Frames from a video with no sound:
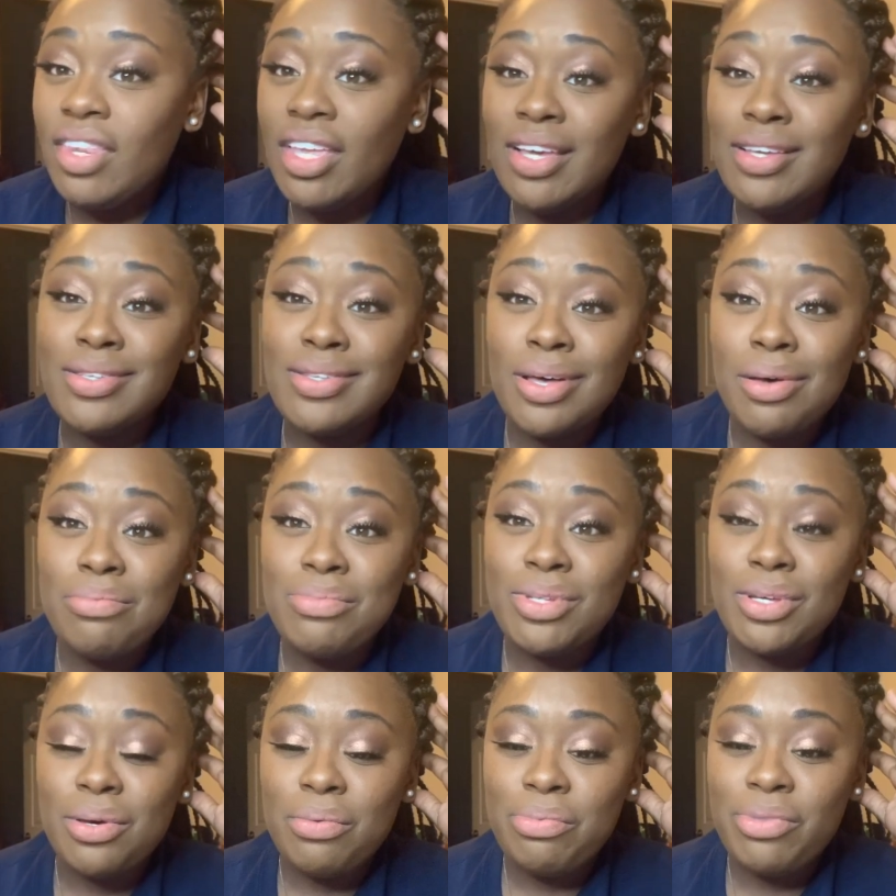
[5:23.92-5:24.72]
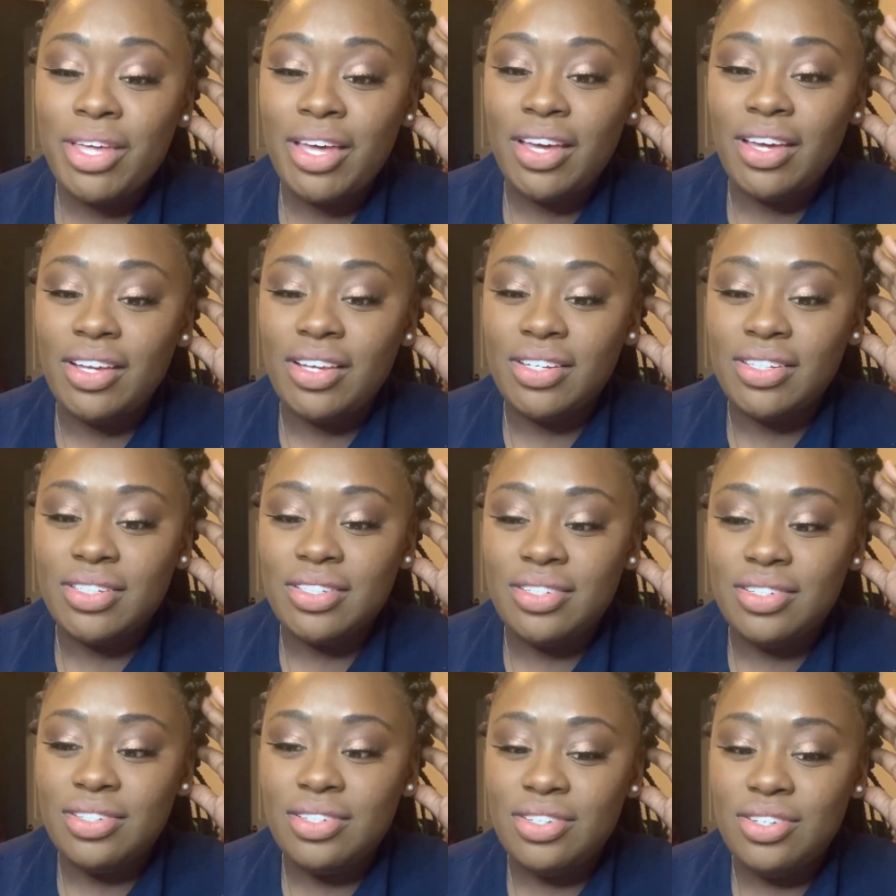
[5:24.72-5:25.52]
it sums up that
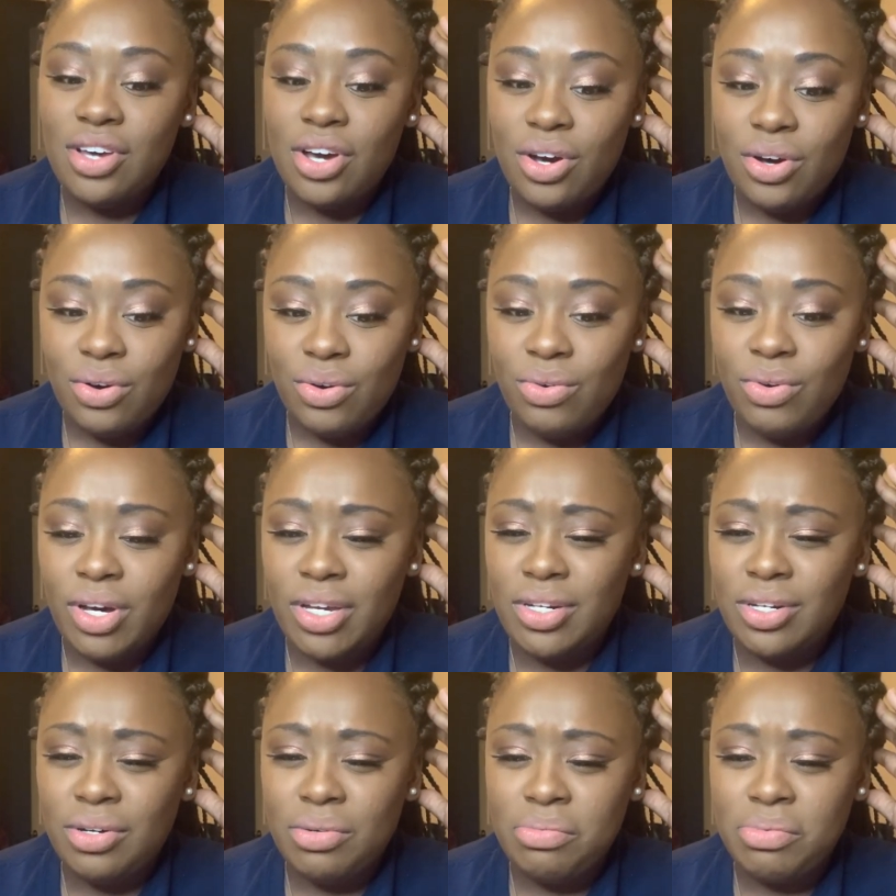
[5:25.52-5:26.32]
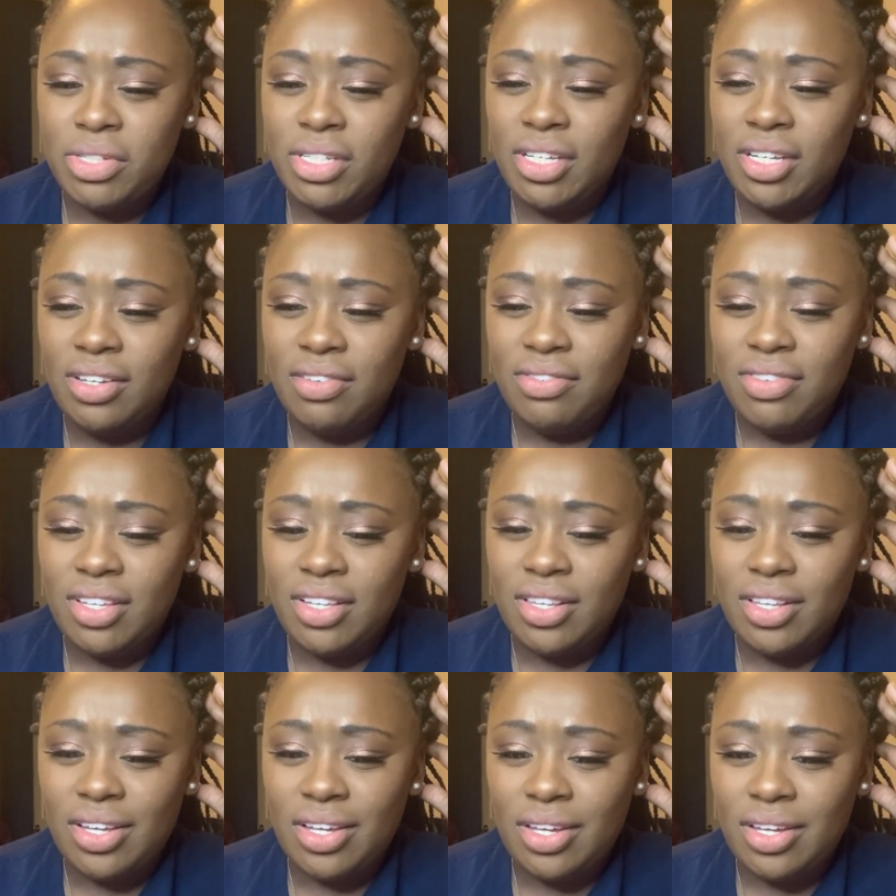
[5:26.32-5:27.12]
no, I don't believe
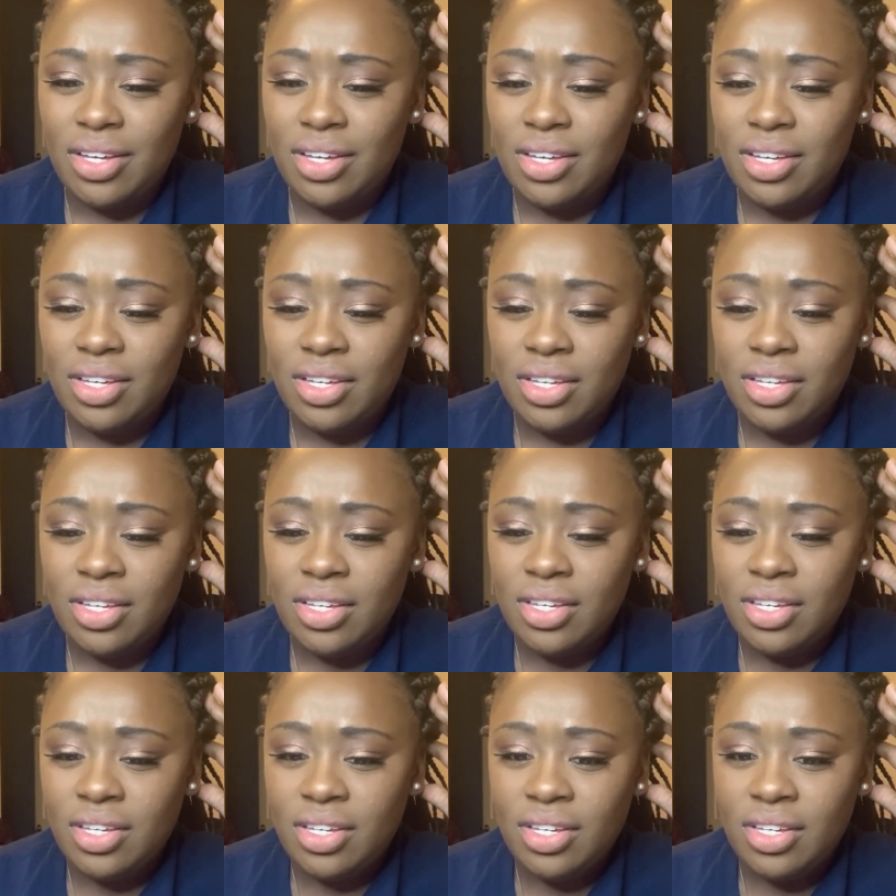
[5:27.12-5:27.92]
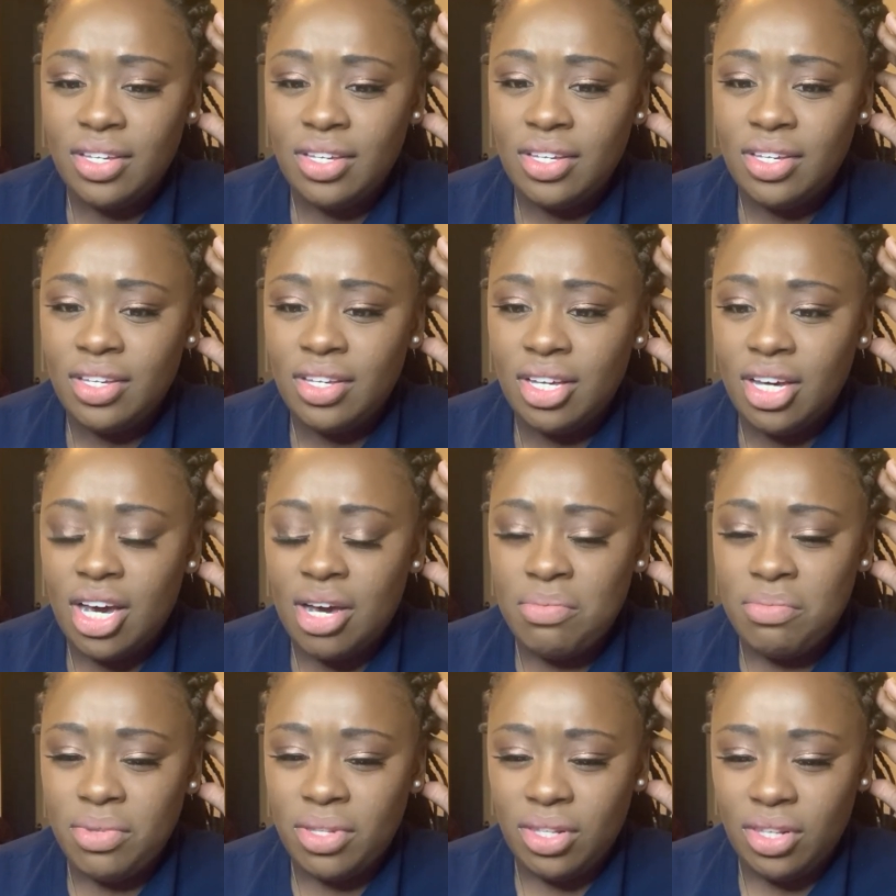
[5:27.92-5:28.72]
that like
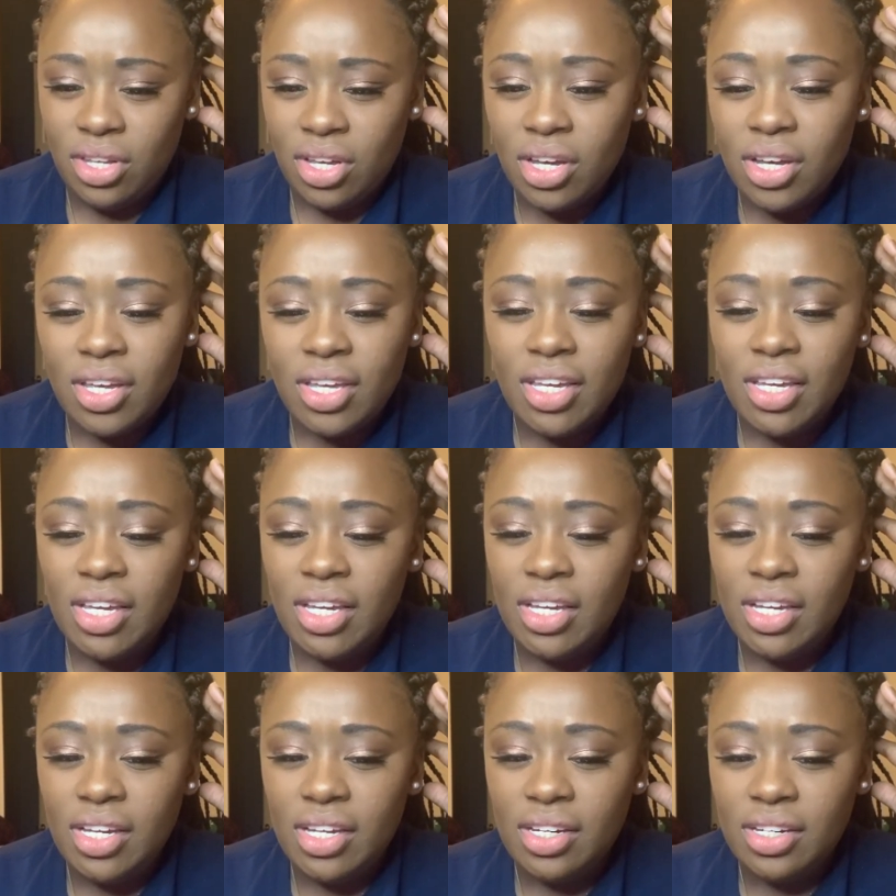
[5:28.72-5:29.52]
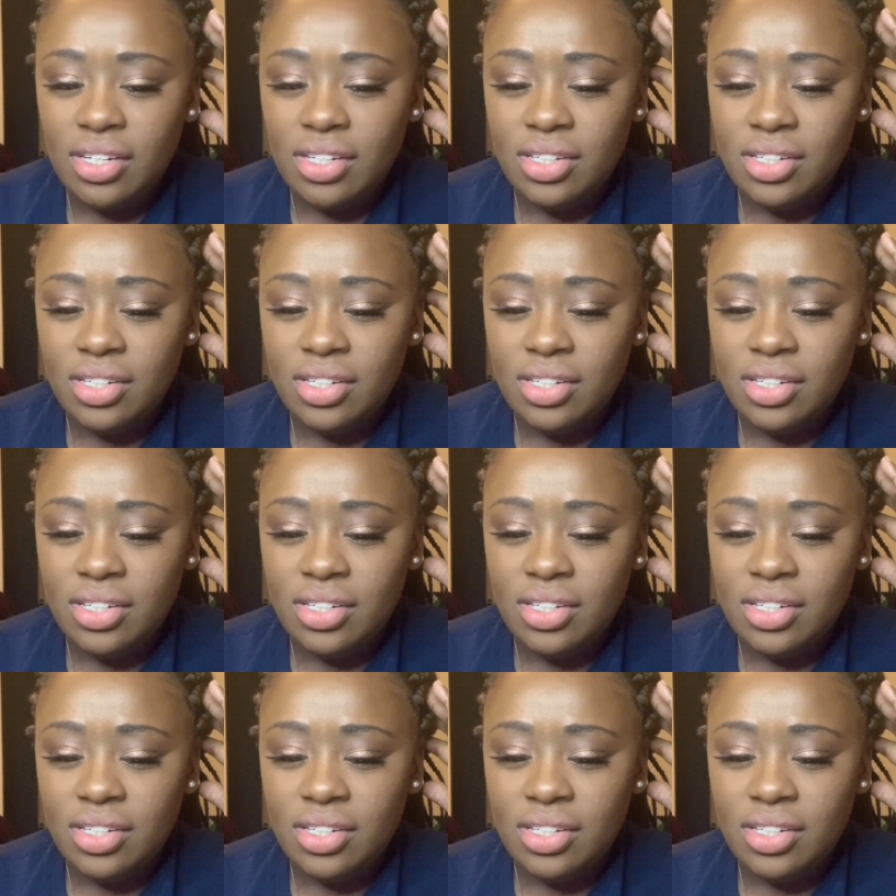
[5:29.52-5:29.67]
I'm lucky.